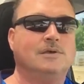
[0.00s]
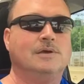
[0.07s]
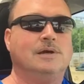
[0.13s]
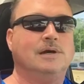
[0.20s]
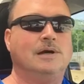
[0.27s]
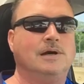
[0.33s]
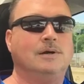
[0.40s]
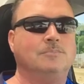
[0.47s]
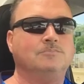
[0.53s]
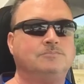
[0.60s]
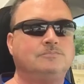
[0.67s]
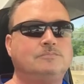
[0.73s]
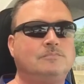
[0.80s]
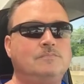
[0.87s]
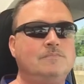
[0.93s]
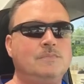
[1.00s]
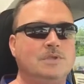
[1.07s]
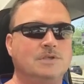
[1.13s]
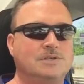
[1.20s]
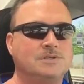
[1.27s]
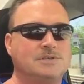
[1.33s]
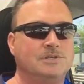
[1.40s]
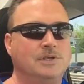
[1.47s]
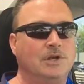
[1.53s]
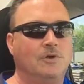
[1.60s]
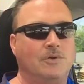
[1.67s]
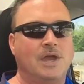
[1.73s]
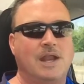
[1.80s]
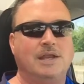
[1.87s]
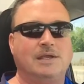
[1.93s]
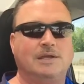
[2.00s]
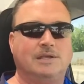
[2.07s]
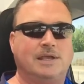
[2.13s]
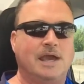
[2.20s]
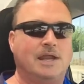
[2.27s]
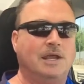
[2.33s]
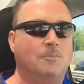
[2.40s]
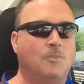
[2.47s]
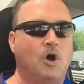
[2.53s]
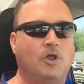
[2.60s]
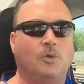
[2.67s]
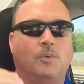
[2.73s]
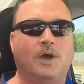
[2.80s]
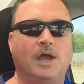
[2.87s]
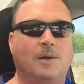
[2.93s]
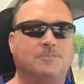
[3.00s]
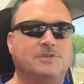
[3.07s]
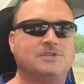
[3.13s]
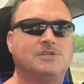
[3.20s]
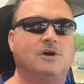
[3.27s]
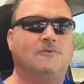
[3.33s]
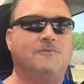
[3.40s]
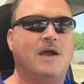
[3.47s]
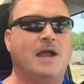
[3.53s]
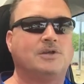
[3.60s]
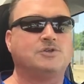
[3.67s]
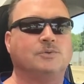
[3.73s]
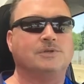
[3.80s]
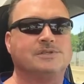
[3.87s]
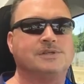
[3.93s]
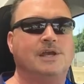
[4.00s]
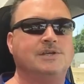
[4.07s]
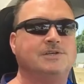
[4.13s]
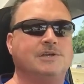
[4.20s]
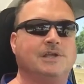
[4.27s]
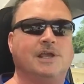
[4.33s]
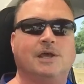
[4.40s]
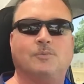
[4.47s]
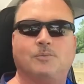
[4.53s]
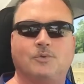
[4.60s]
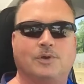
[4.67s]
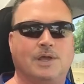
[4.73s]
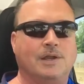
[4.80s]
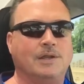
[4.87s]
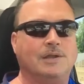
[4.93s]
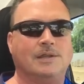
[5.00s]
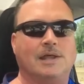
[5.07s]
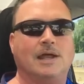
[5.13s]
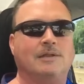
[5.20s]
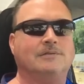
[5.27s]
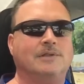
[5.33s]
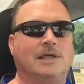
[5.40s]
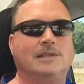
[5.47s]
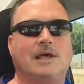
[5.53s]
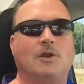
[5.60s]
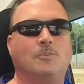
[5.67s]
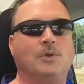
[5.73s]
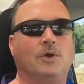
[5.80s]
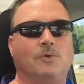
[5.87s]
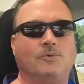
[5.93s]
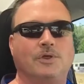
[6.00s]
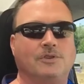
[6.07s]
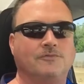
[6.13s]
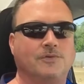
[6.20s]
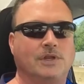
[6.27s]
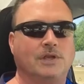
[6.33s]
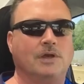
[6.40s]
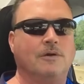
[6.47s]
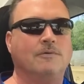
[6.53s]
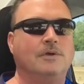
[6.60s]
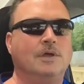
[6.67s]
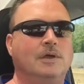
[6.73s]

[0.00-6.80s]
Getting them all the way up to self-actualization. Again, we'll get into that. That'll be a whole nother video.